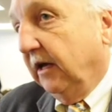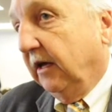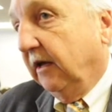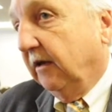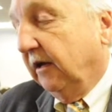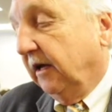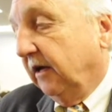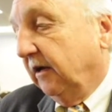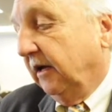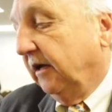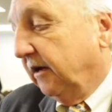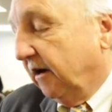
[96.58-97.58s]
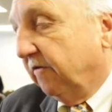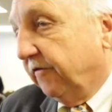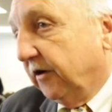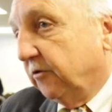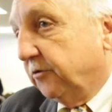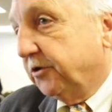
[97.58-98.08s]
and our
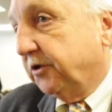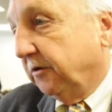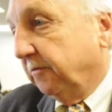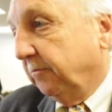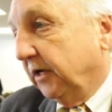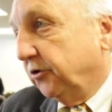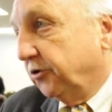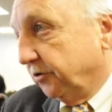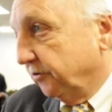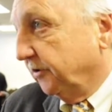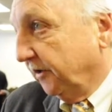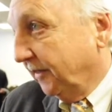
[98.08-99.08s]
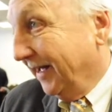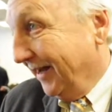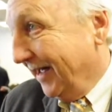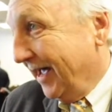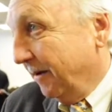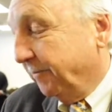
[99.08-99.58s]
folks to make sure that that
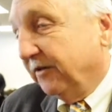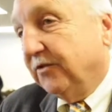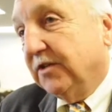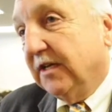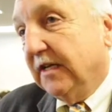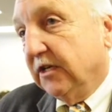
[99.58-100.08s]
happens.